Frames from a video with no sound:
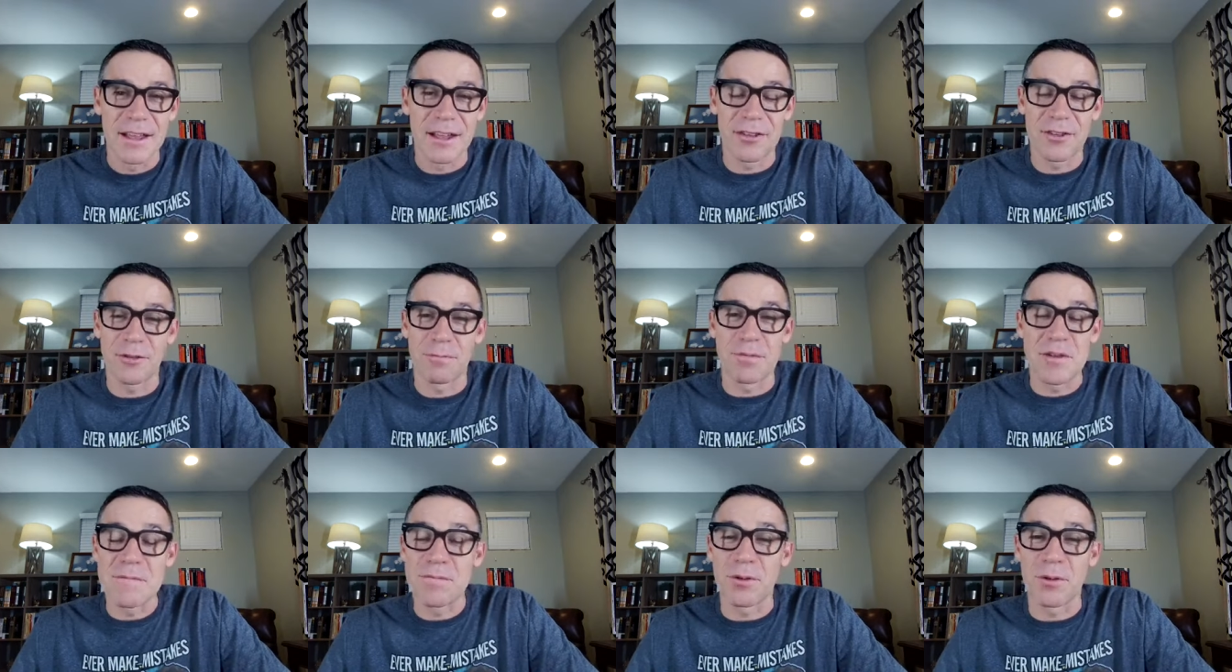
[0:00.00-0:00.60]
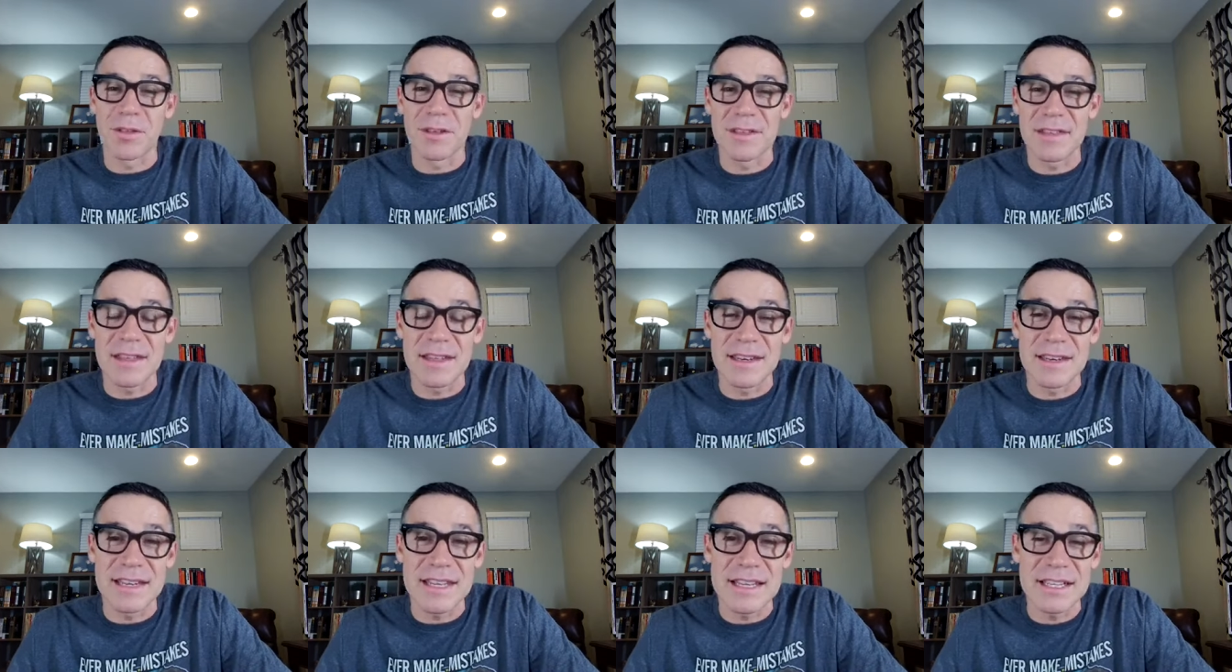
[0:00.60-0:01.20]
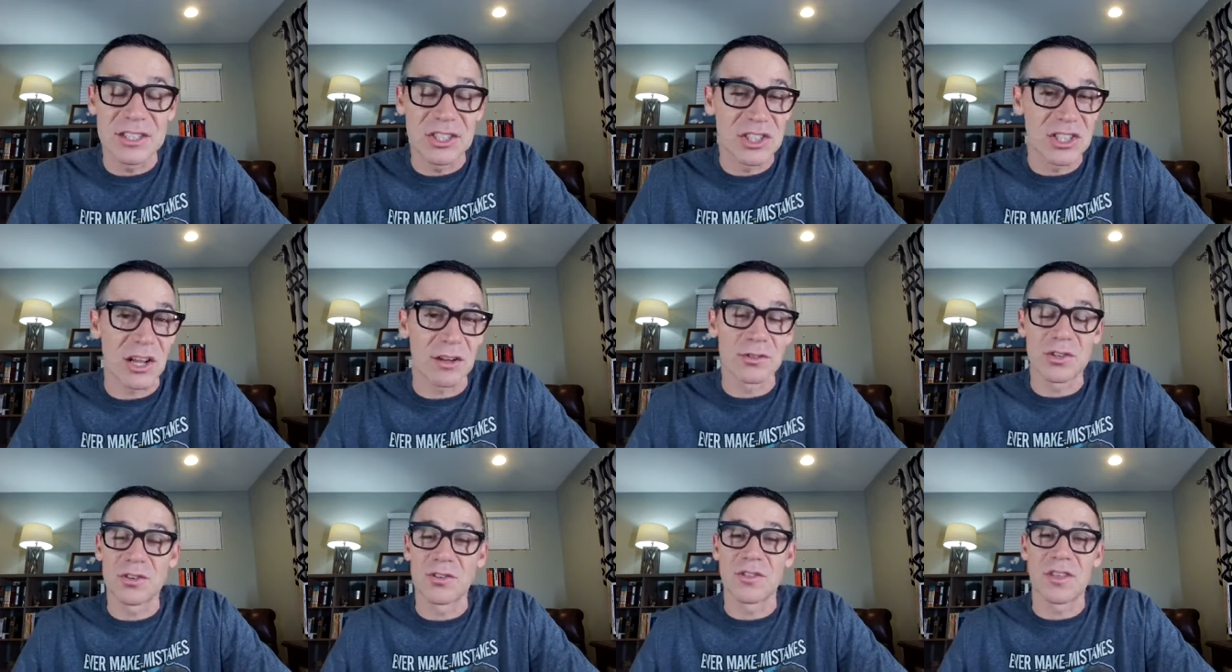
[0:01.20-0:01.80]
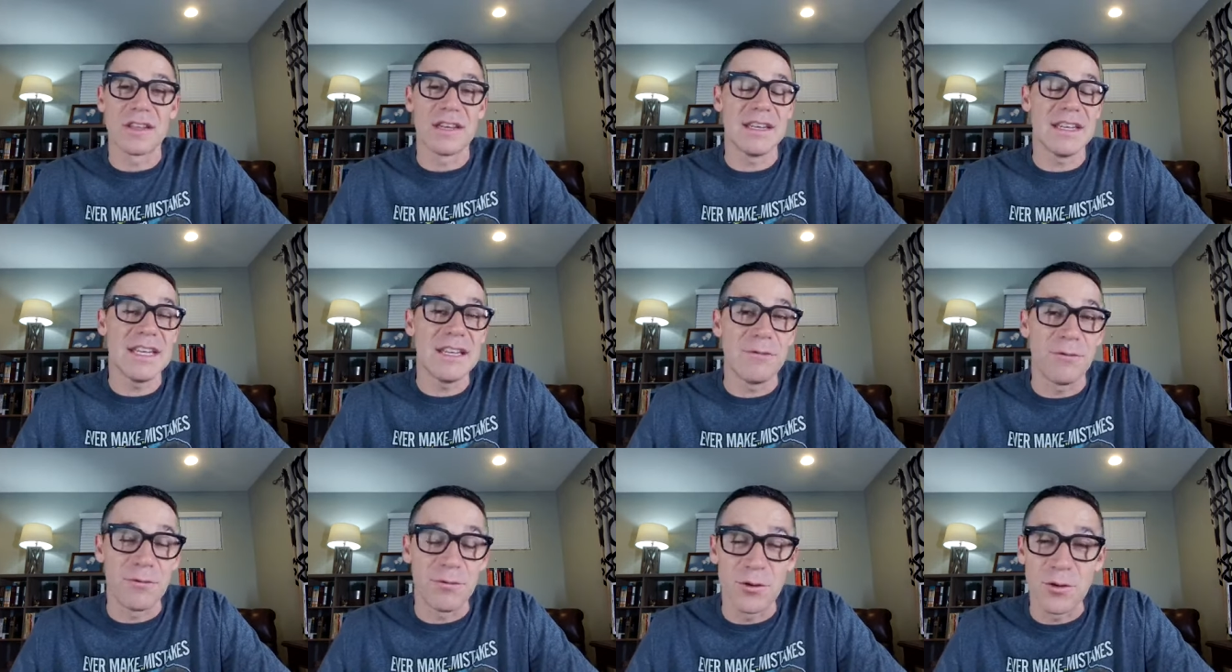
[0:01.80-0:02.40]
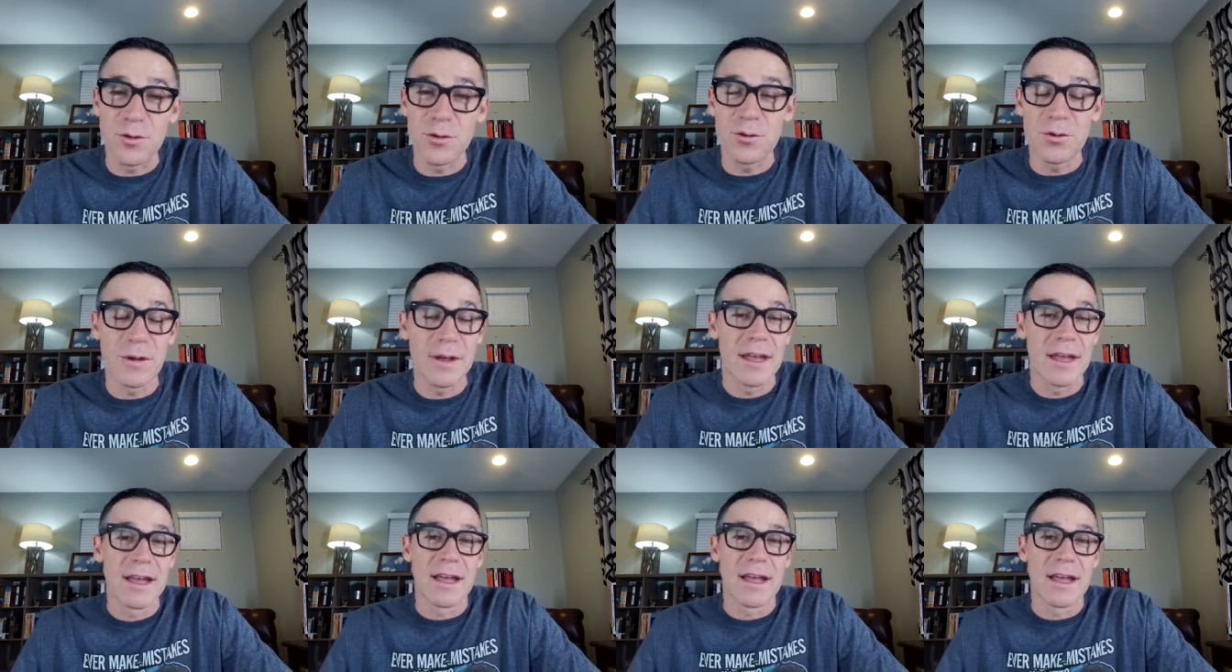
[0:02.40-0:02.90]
there are people that need shelter, that need food,